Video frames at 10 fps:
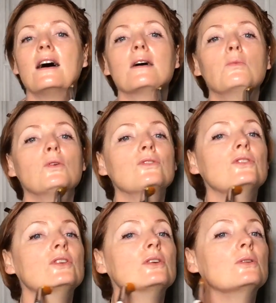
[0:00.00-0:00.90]
I
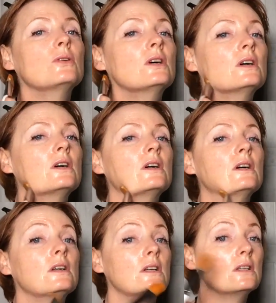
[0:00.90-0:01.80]
want you
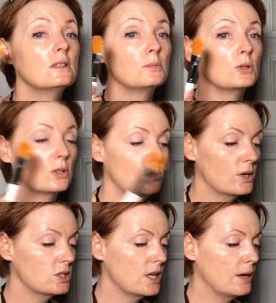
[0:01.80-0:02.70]
to put your
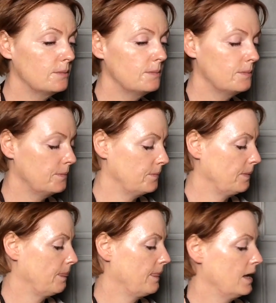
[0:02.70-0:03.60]
brush down,
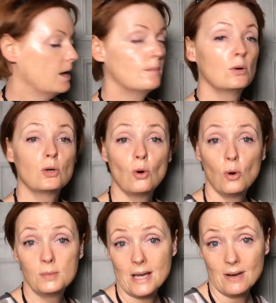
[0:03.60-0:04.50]
put your
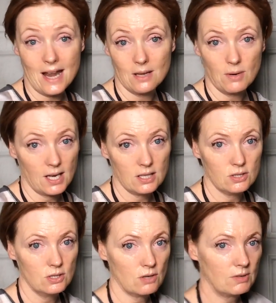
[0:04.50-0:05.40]
orb down anywhere,
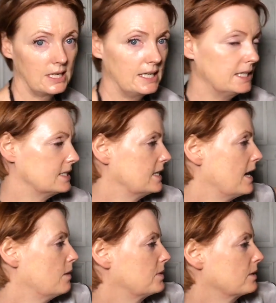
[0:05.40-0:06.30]
because you don't really need it
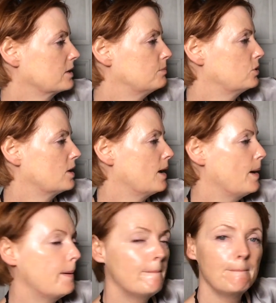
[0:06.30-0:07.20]
now, but I'm going to put it
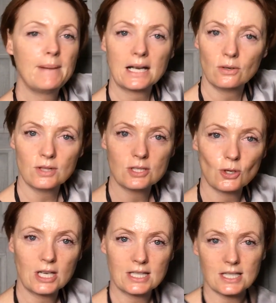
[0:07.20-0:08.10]
back on the
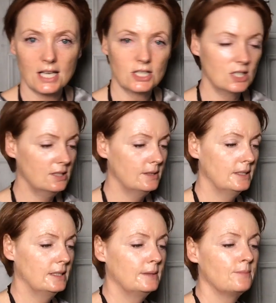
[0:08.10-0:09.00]
docking station.
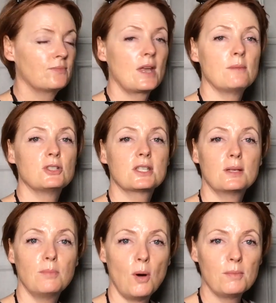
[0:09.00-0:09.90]
I'm just
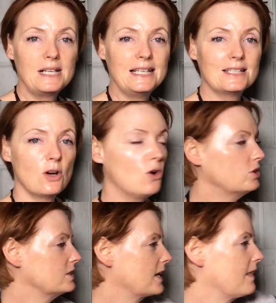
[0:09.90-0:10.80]
going to pop the lid
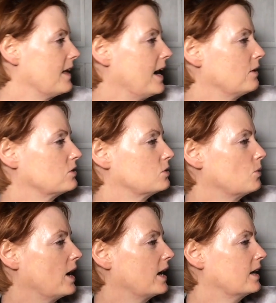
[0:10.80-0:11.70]
on to get that out of the
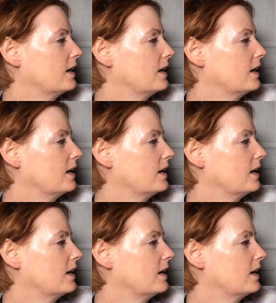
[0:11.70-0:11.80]
way.